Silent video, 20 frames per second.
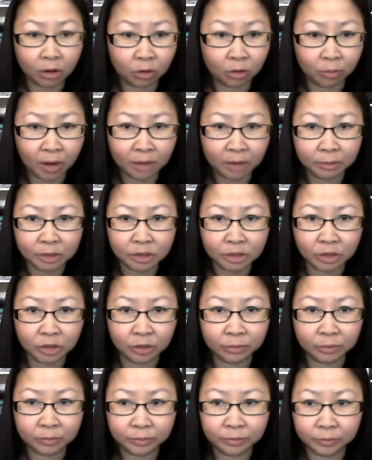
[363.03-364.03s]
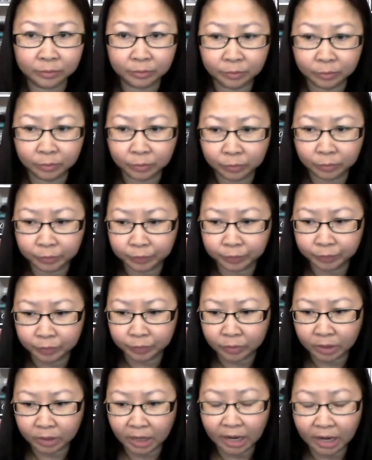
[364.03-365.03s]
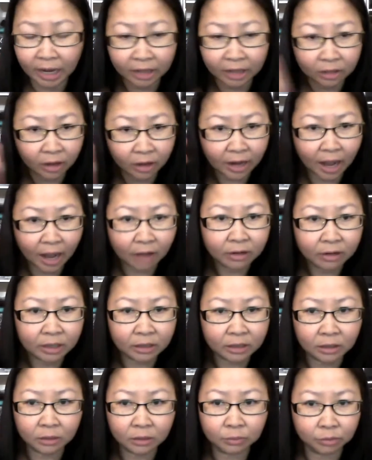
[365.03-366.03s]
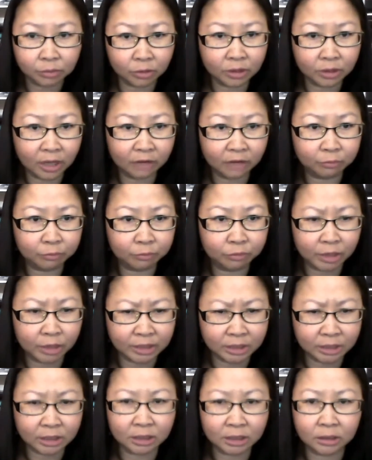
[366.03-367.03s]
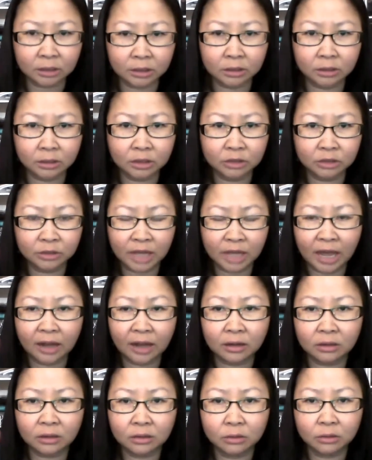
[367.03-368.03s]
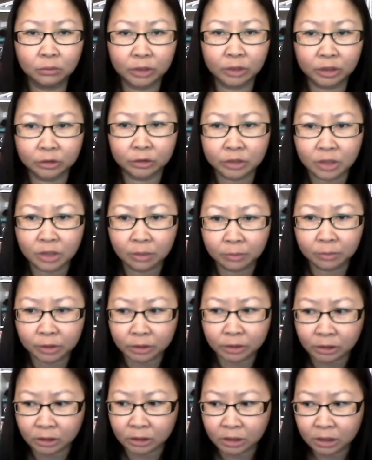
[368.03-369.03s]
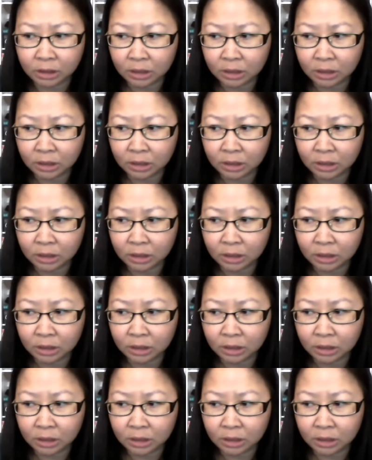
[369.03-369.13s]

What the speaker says: Obama's term. And I thought, how can a pro-life president do that with those numbers?